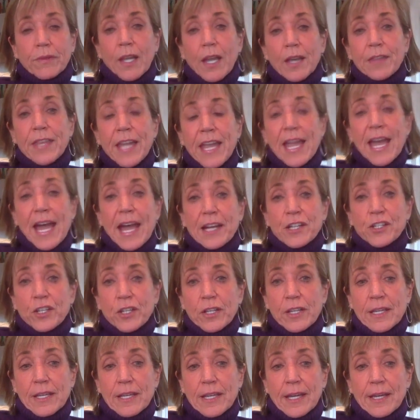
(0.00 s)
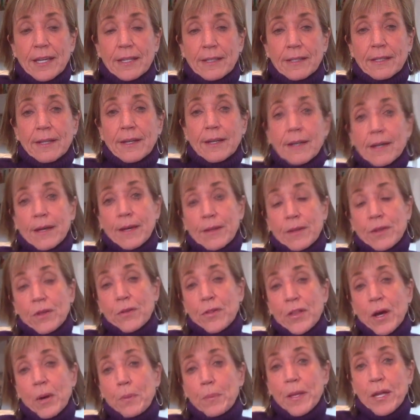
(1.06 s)
they actually
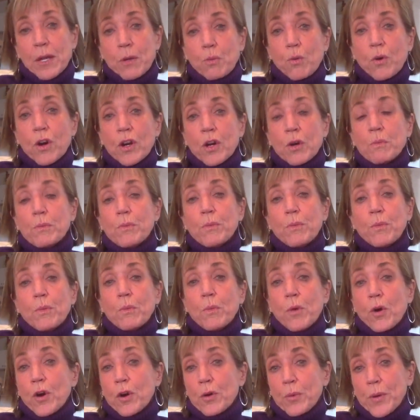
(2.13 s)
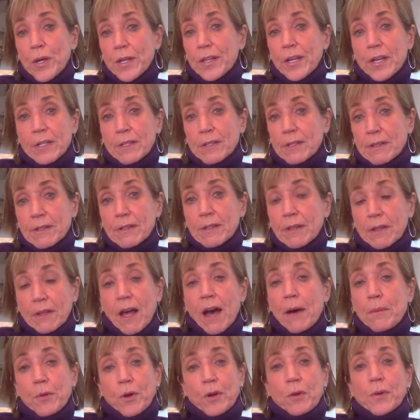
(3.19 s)
they'll work more with us, a
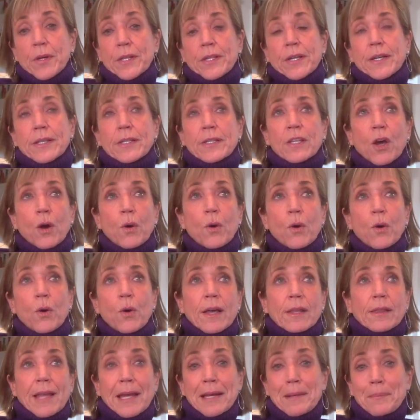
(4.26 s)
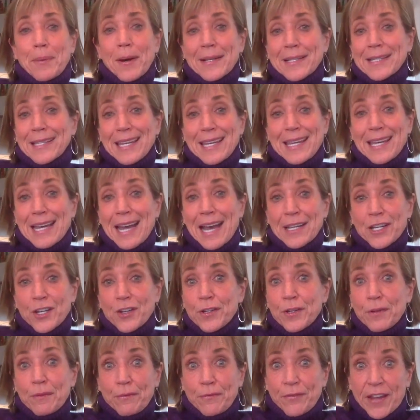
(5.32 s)
lot more with us. So like Bugsy, I
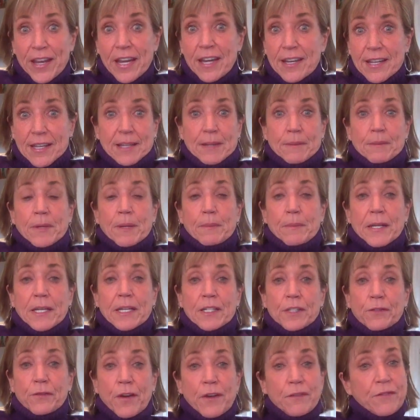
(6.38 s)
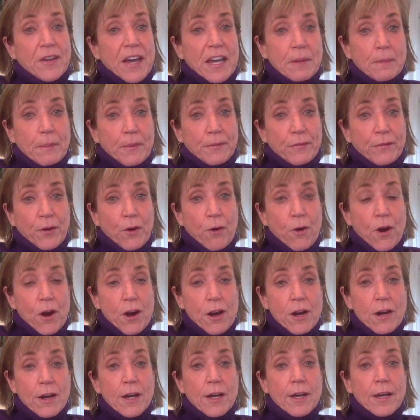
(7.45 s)
couldn't feed him because if I fed him
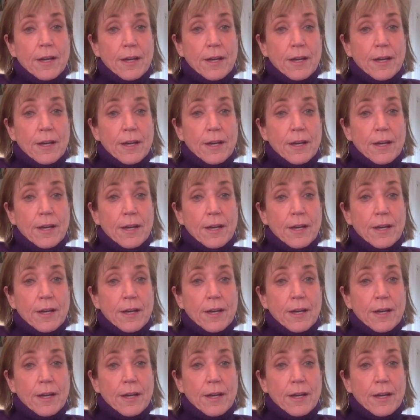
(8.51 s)
before,